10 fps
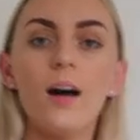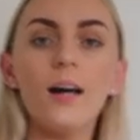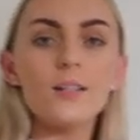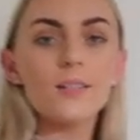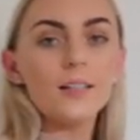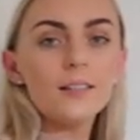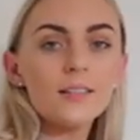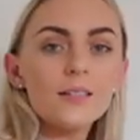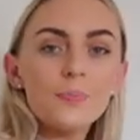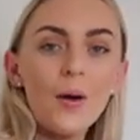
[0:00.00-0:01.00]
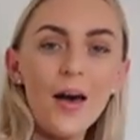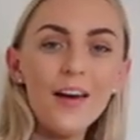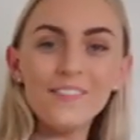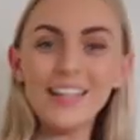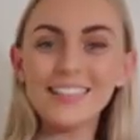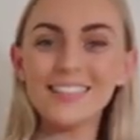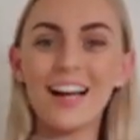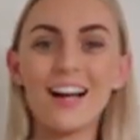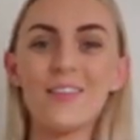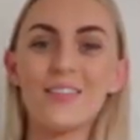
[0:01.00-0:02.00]
I just think this is perfect
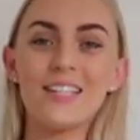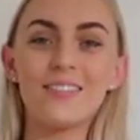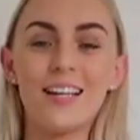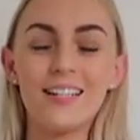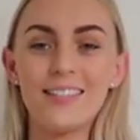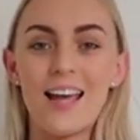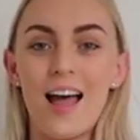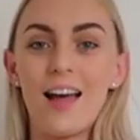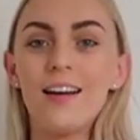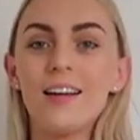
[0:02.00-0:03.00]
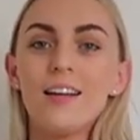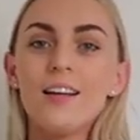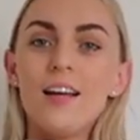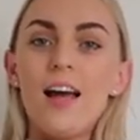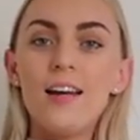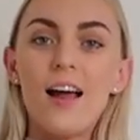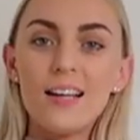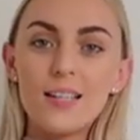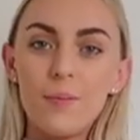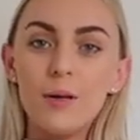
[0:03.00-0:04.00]
I can't wait to wear this out at
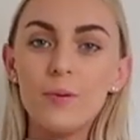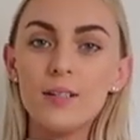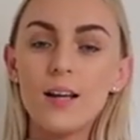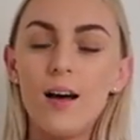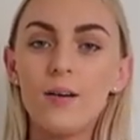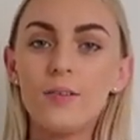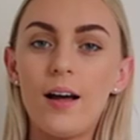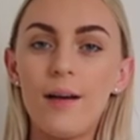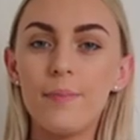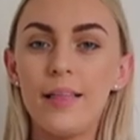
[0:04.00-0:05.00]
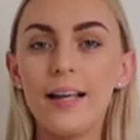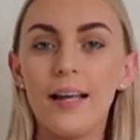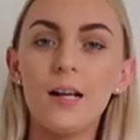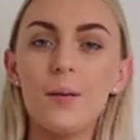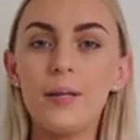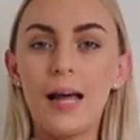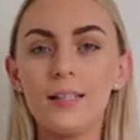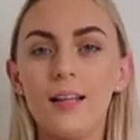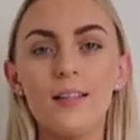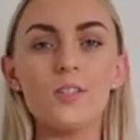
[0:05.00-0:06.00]
night time in winter I'm thinking a
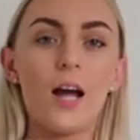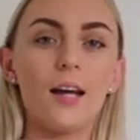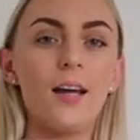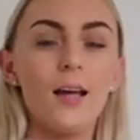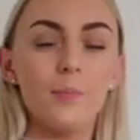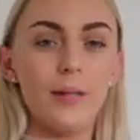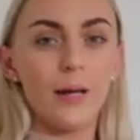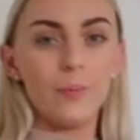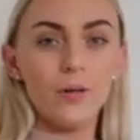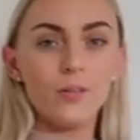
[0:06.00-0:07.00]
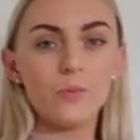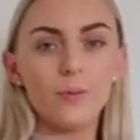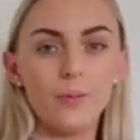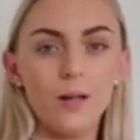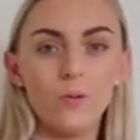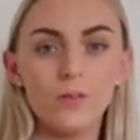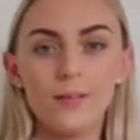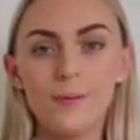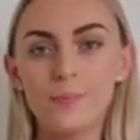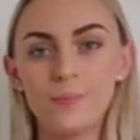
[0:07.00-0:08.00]
black leather jacket and black boots would be
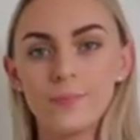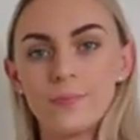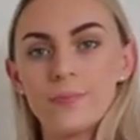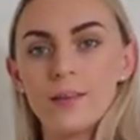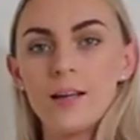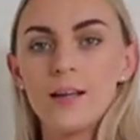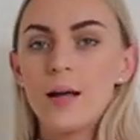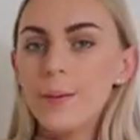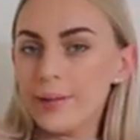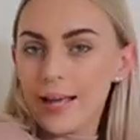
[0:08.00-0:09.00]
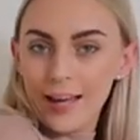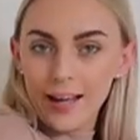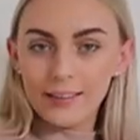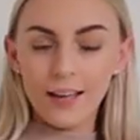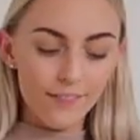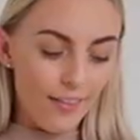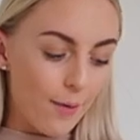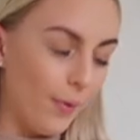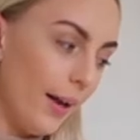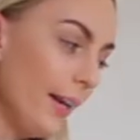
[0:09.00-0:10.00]
awesome but yeah love
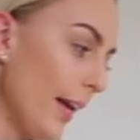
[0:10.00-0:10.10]
that one